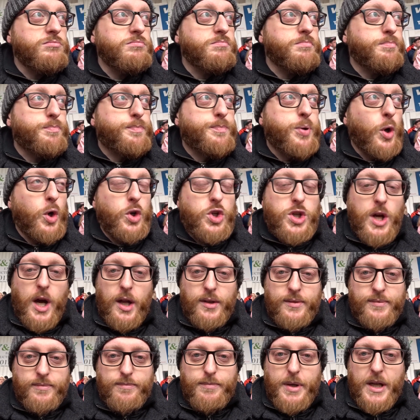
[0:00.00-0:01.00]
Um, push
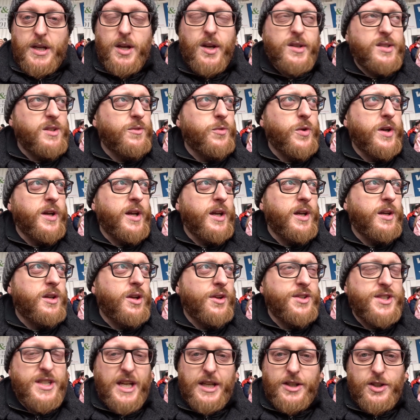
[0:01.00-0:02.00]
on, because if we
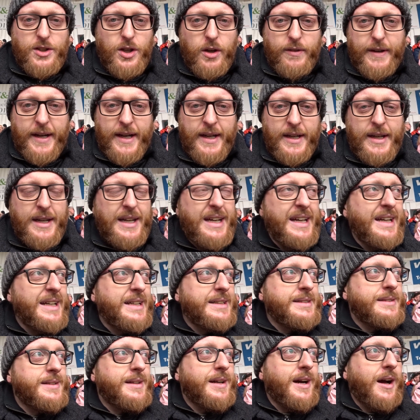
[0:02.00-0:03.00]
concede another,
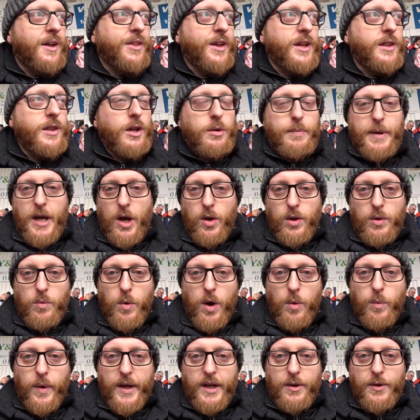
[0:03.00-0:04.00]
I think there'll be only
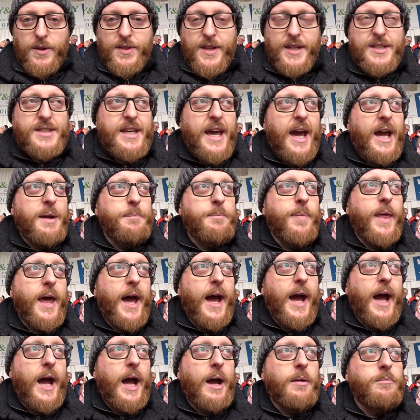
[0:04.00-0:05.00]
one winner in this game.
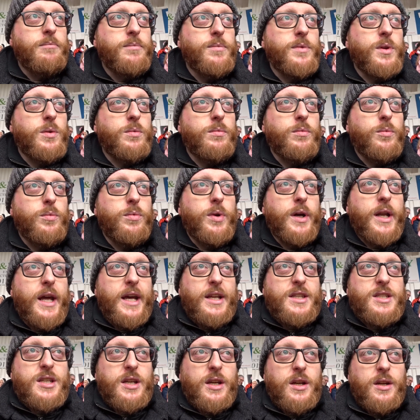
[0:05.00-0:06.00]
Um, we
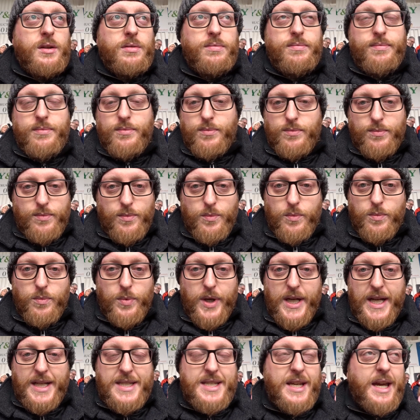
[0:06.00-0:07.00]
need to,
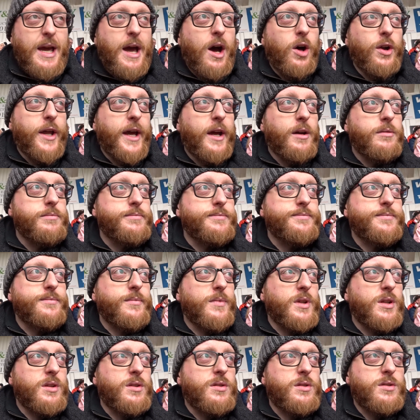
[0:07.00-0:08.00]
we need to get on it.
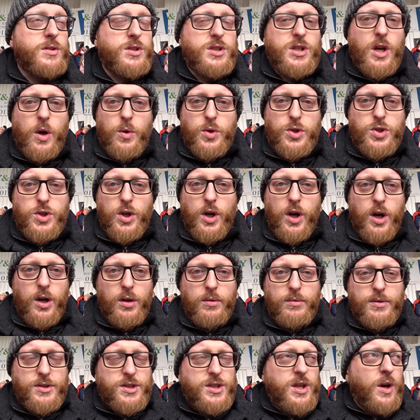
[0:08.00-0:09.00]
So short,
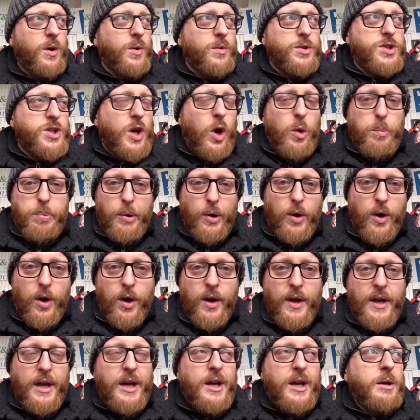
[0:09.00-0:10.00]
so so poor.
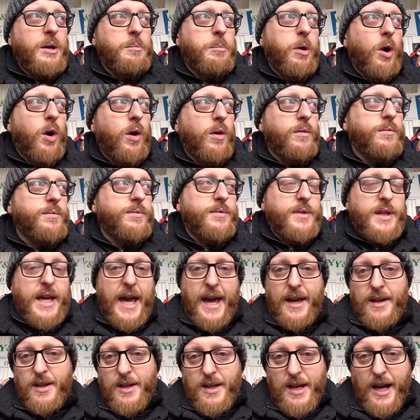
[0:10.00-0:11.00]
But
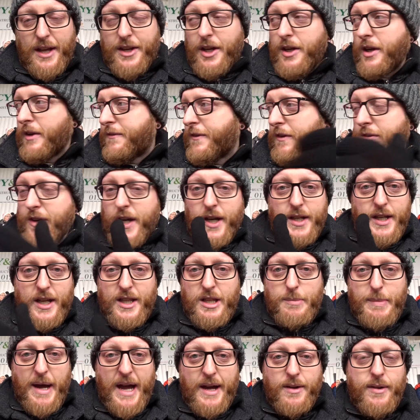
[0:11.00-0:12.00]
yeah, I don't know if you've heard it
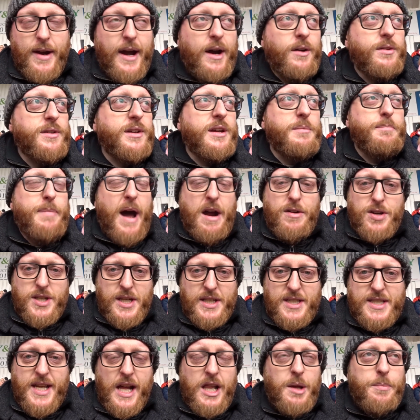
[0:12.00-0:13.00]
in the background.
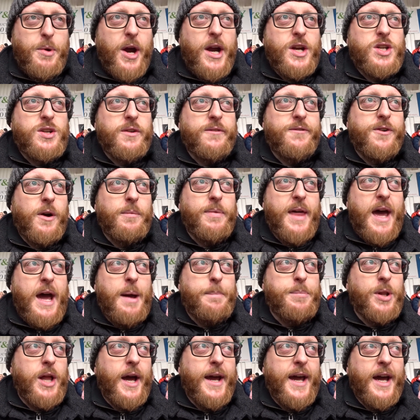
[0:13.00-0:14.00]
Embarrassing celebration from
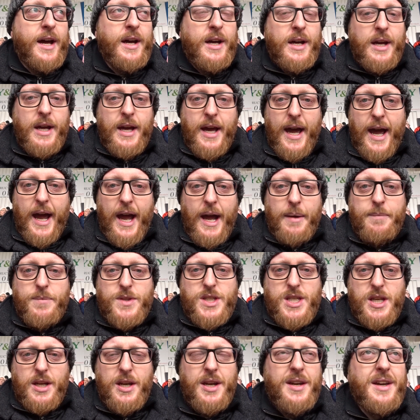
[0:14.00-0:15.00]
their player. Um,
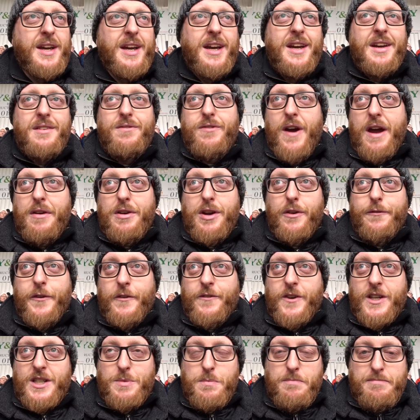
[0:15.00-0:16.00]
to, fair enough
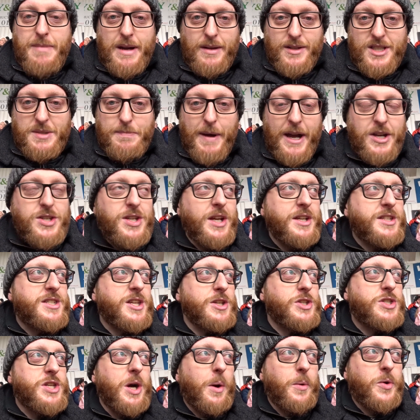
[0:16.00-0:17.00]
if he's smashed it
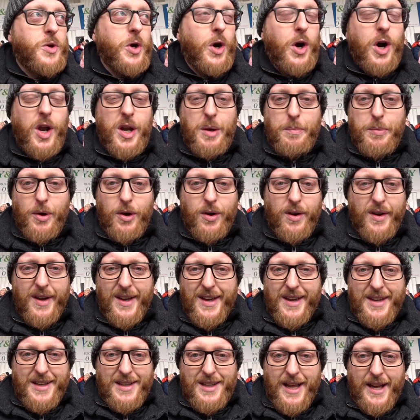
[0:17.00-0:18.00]
into the top corner, but
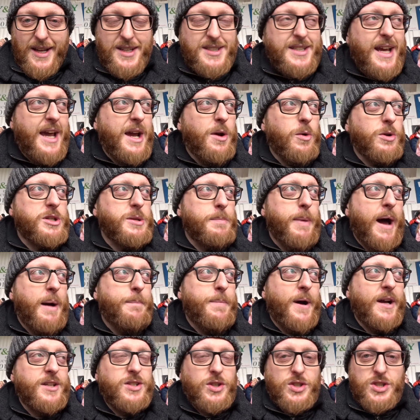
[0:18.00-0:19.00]
like I say, it was a back
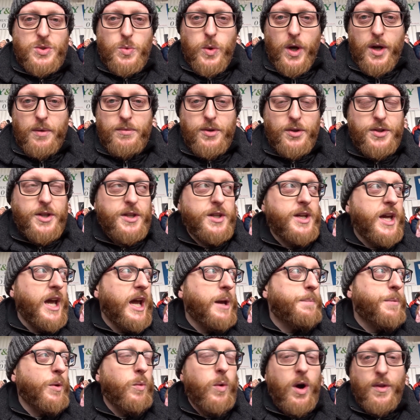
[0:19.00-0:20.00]
pass that squirmed under the
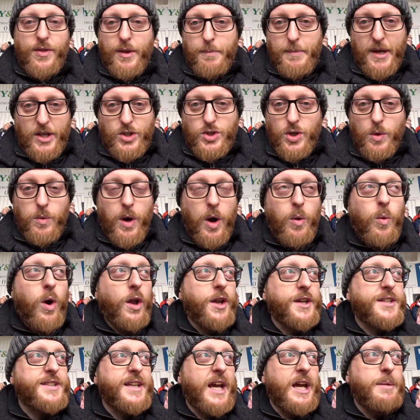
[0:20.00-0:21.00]
keeper, one that Mitchell won't
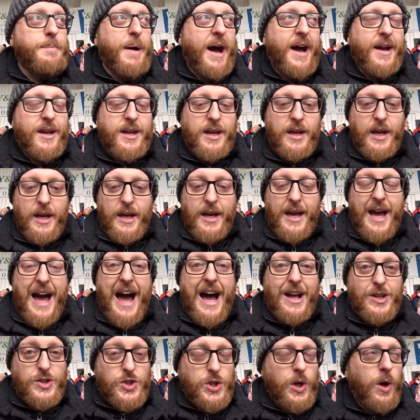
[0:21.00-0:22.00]
want to see back
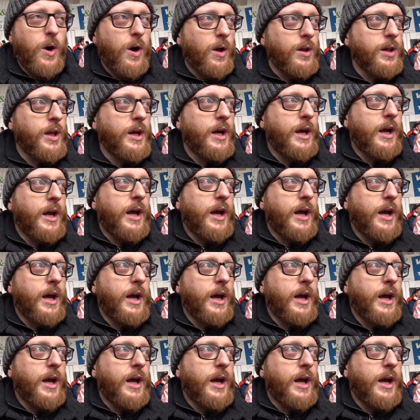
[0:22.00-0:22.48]
at all.